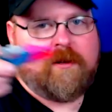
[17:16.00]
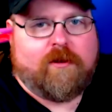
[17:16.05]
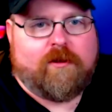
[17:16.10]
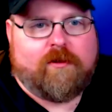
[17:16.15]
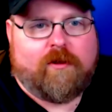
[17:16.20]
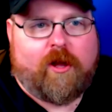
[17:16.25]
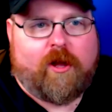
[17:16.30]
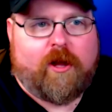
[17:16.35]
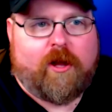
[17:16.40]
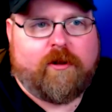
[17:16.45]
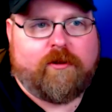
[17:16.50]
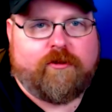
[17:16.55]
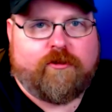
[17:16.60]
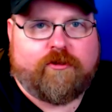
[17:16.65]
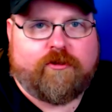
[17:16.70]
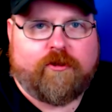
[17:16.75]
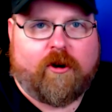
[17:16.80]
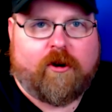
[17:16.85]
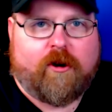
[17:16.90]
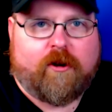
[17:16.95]
Land
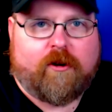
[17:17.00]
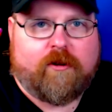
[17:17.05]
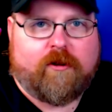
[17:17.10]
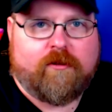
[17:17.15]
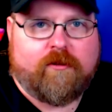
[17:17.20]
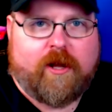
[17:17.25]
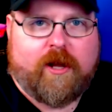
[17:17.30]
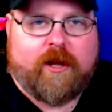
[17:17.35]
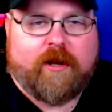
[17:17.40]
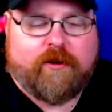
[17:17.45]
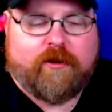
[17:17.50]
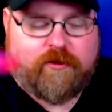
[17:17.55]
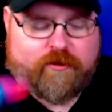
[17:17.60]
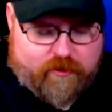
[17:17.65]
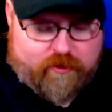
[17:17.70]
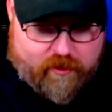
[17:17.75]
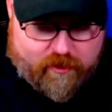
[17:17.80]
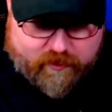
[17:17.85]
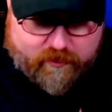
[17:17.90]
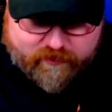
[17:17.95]
shark. Land
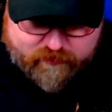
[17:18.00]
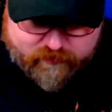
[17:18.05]
shark.